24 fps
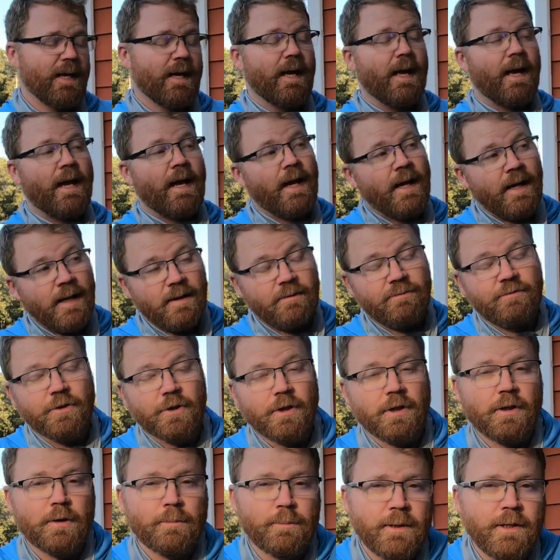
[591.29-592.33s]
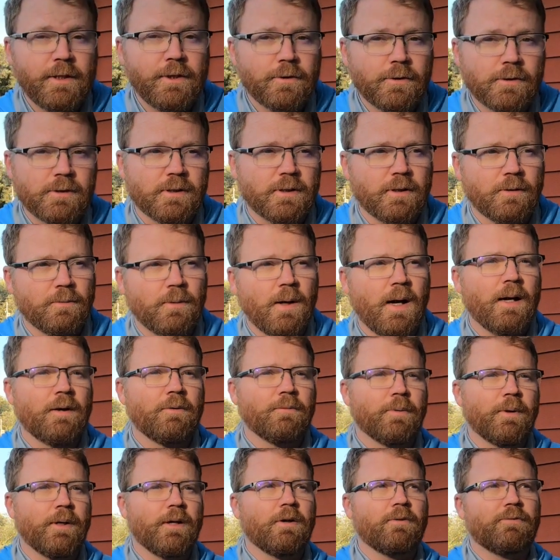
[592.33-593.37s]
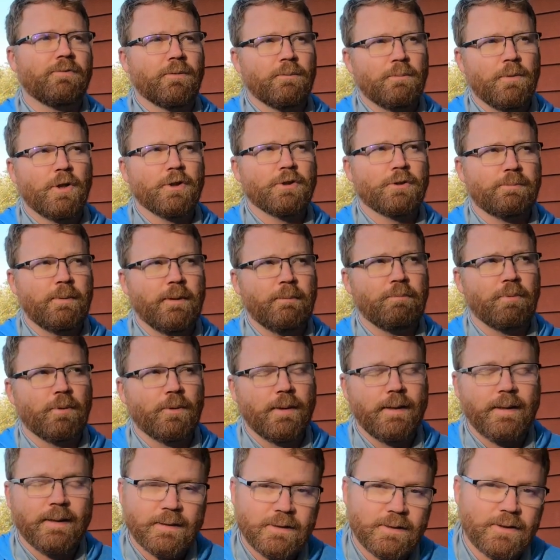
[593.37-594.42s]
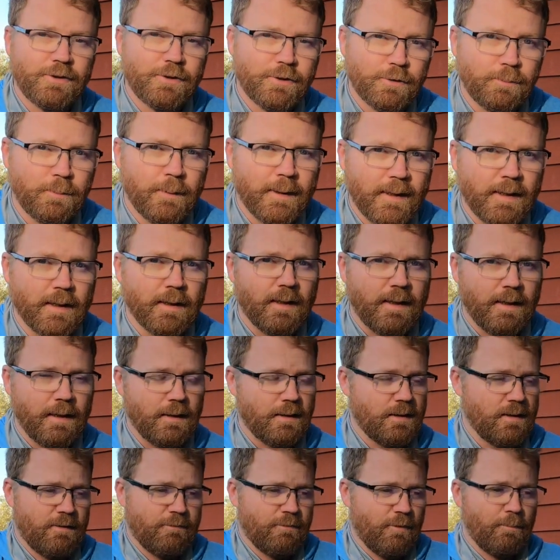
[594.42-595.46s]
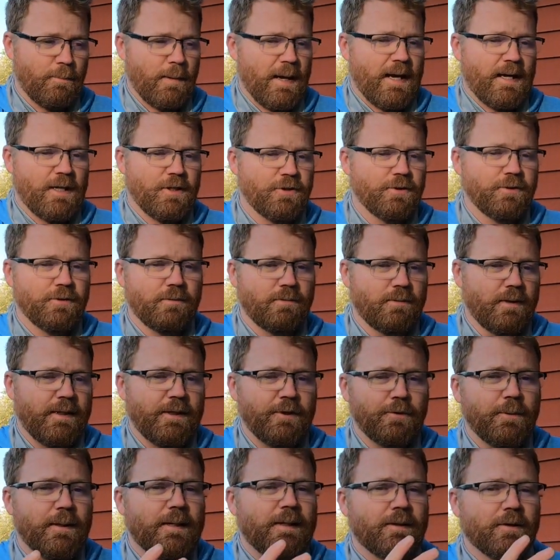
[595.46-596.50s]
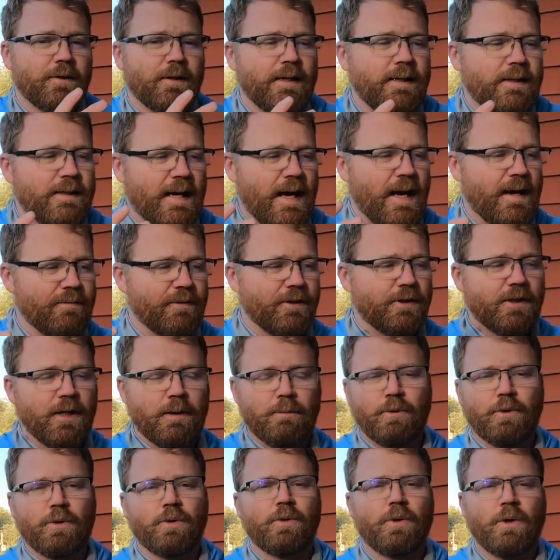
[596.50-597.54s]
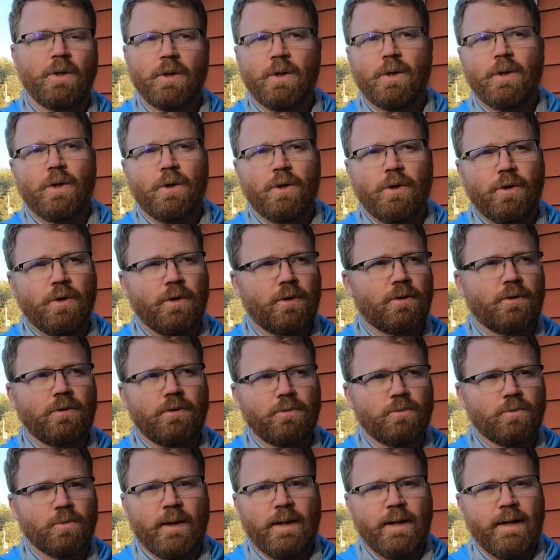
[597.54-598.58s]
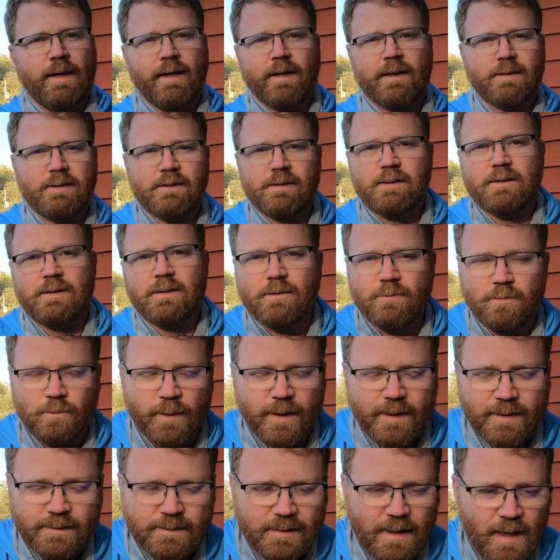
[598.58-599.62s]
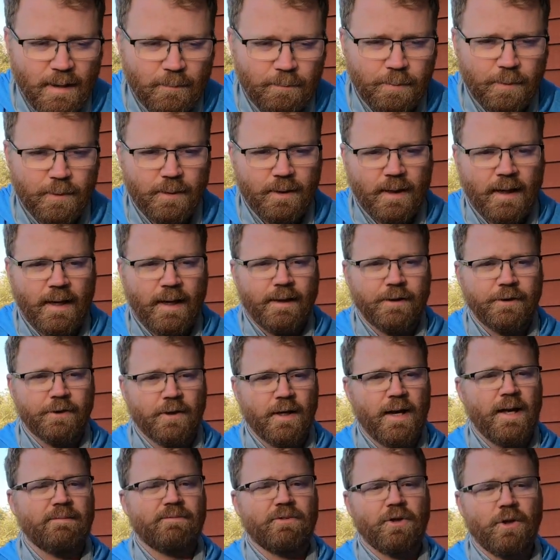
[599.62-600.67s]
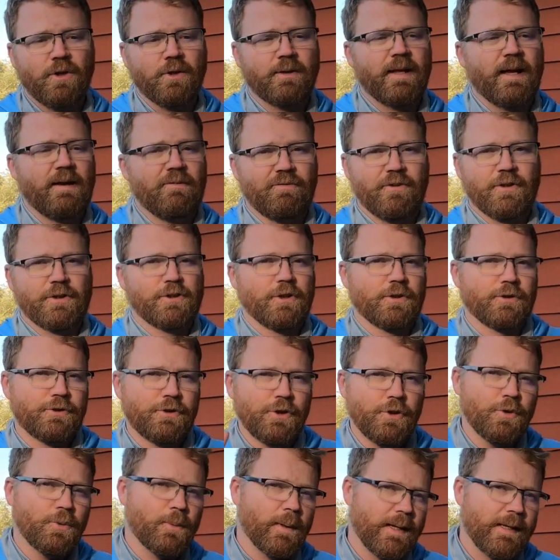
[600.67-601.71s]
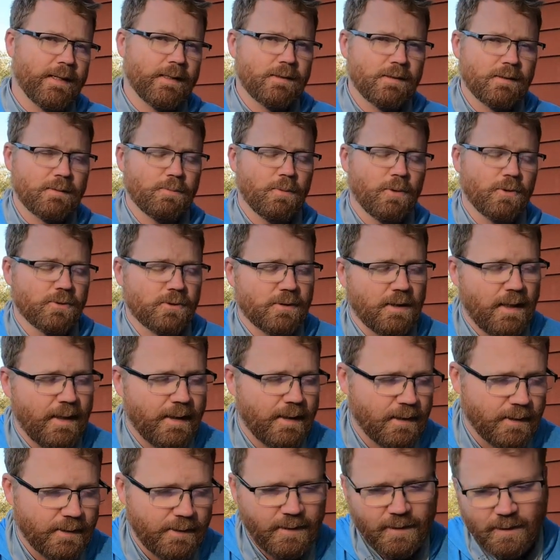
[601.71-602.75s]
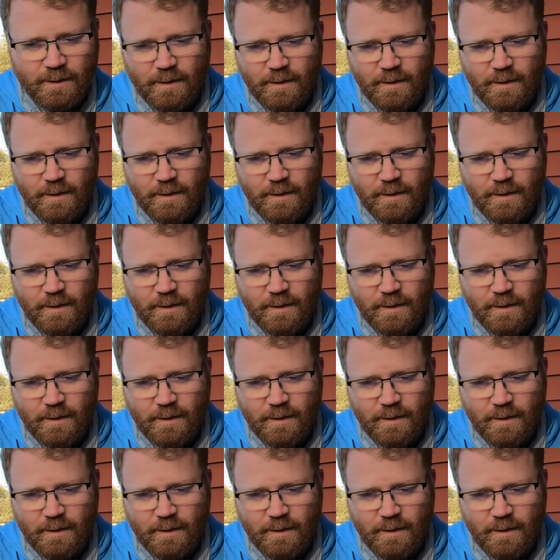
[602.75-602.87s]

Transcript: And if you're going to be using a rod and reel, for most people, it is too big of a bait. You either need to have a double hook rigged up, and you're gonna have to hook that fish on 2 ends most likely,